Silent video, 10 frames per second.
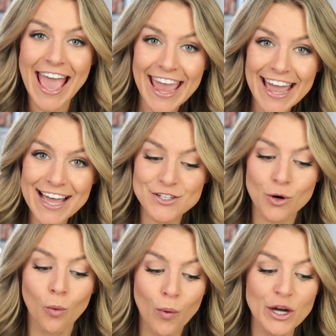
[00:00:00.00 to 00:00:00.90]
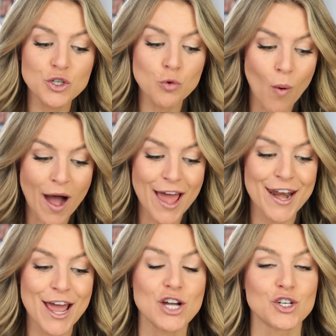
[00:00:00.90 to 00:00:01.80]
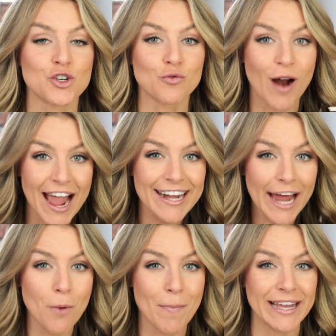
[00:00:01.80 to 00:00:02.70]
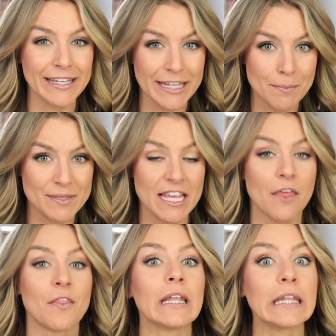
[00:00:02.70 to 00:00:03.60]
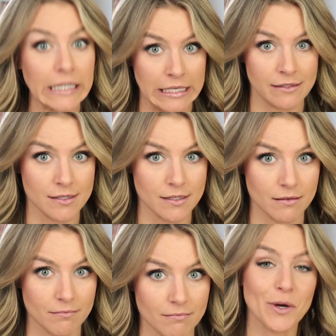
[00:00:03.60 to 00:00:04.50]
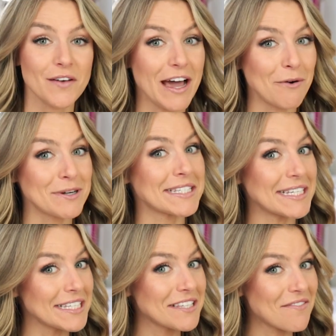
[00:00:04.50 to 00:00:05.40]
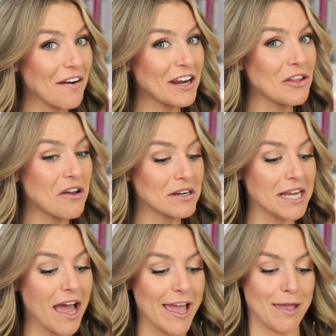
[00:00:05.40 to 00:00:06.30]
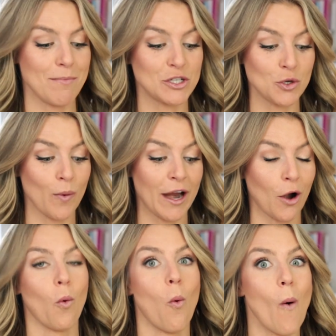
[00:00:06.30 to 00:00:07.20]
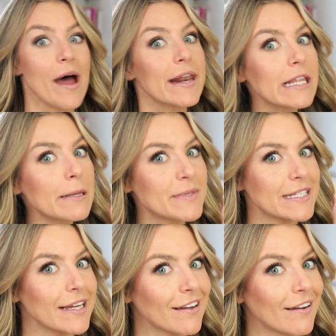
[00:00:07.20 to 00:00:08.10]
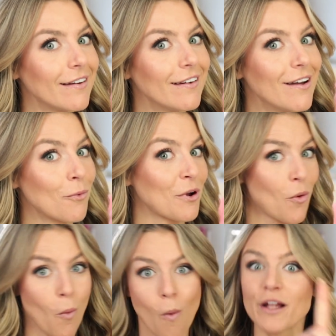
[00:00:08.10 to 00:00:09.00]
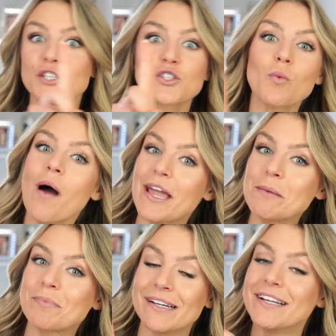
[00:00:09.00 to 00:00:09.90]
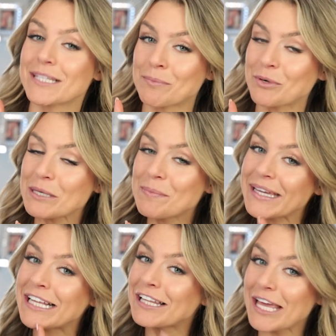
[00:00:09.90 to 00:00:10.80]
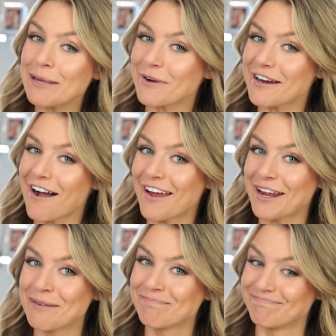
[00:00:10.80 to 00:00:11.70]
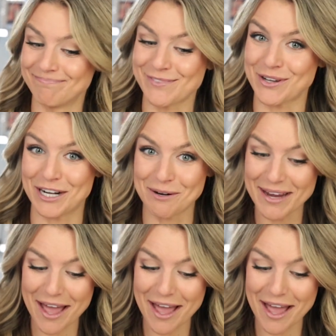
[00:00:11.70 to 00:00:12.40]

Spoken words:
and which one dried out my lips the least. 12 hours is a very long time to wear one lipstick with one swipe. It's a pretty big claim, Rihanna. So here we